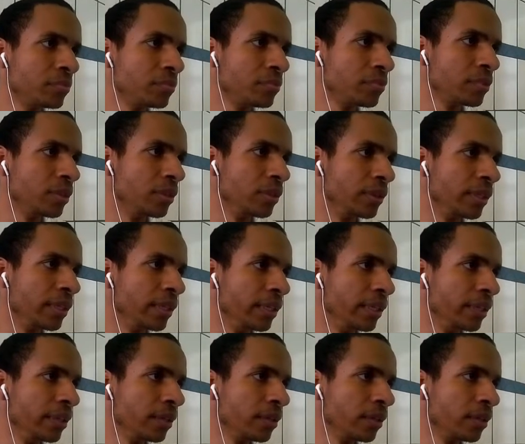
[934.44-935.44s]
Okay,
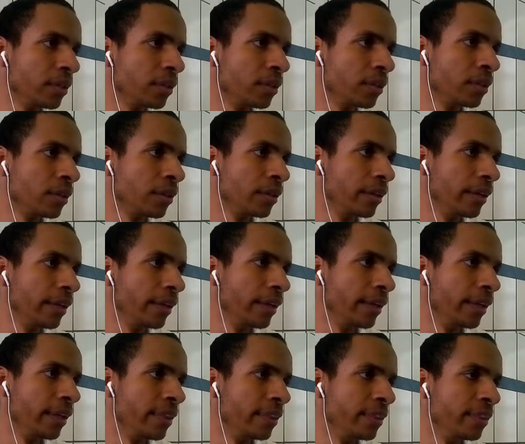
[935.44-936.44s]

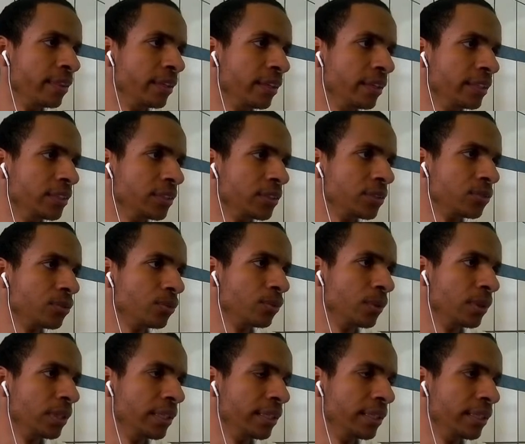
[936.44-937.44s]
and this
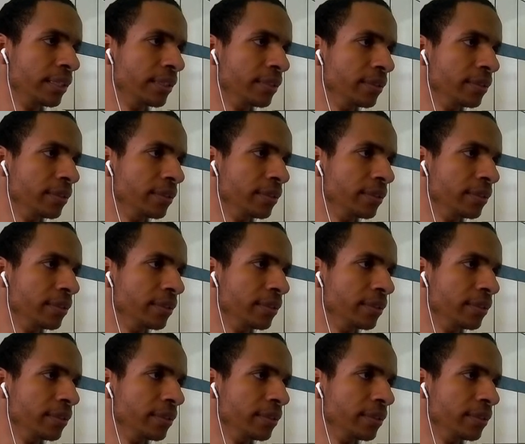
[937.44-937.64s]
one,